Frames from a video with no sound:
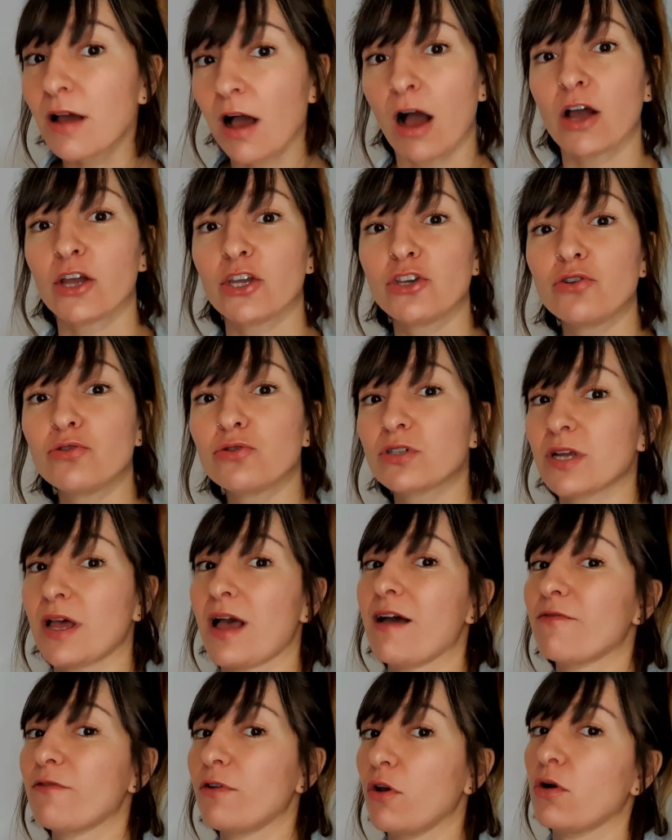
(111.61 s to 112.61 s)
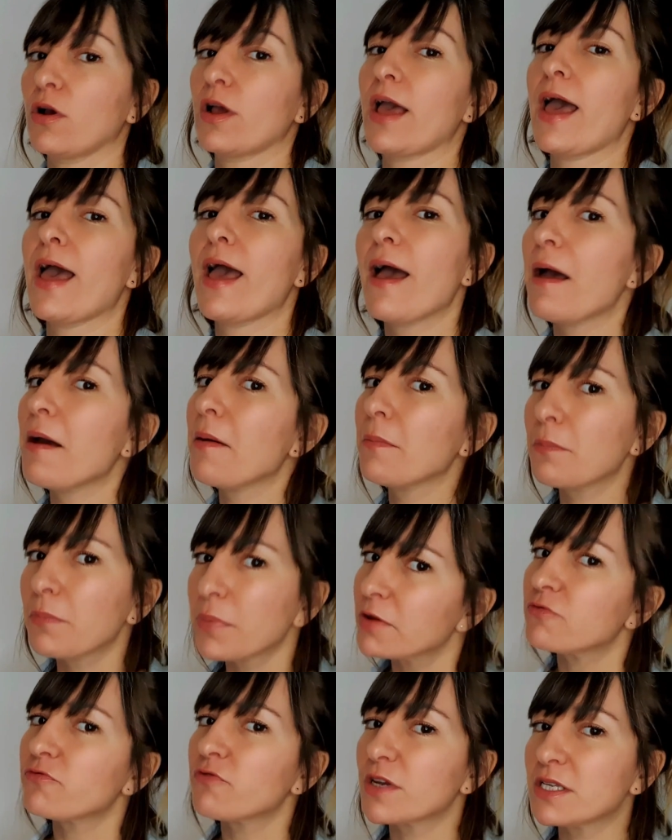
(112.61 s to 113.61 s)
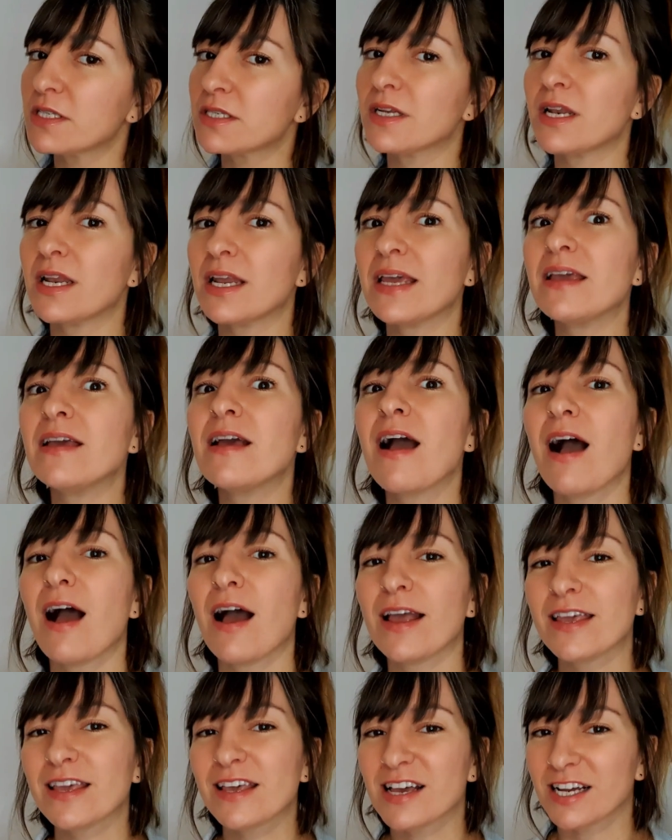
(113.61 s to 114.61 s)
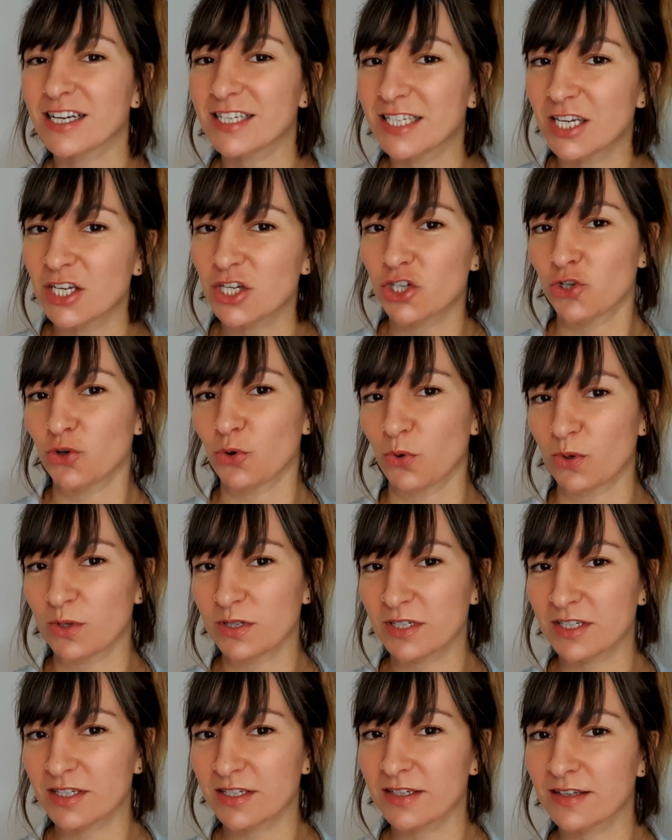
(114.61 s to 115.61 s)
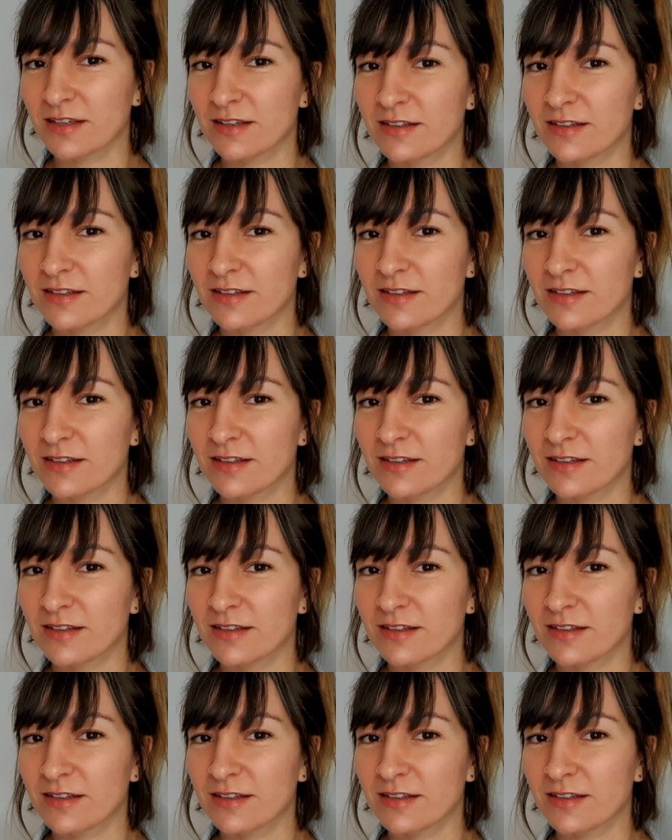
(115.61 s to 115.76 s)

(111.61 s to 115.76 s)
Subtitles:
I used to have long hair, but recently I cut it short.